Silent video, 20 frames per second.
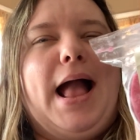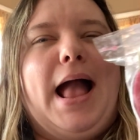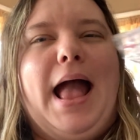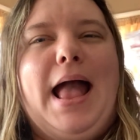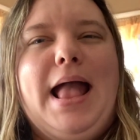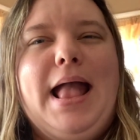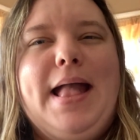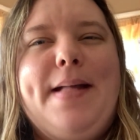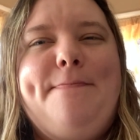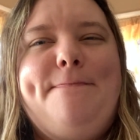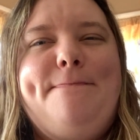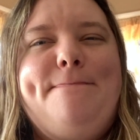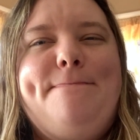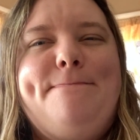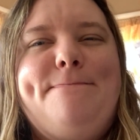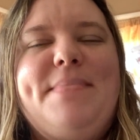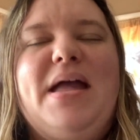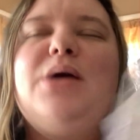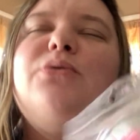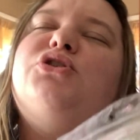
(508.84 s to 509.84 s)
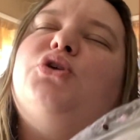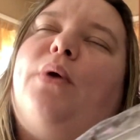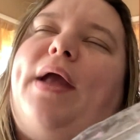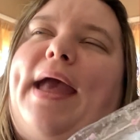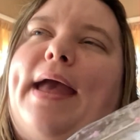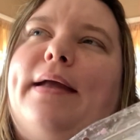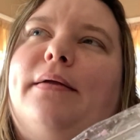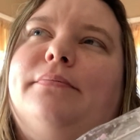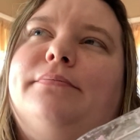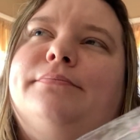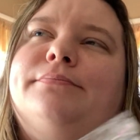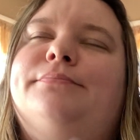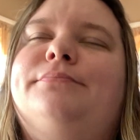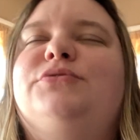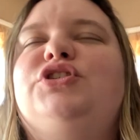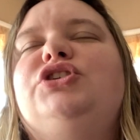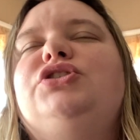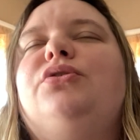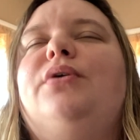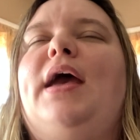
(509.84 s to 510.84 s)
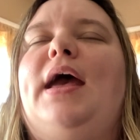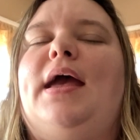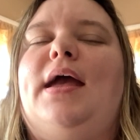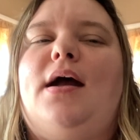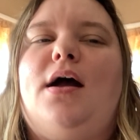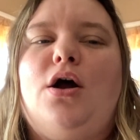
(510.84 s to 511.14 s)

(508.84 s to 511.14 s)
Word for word: Um, it was okay. Just okay.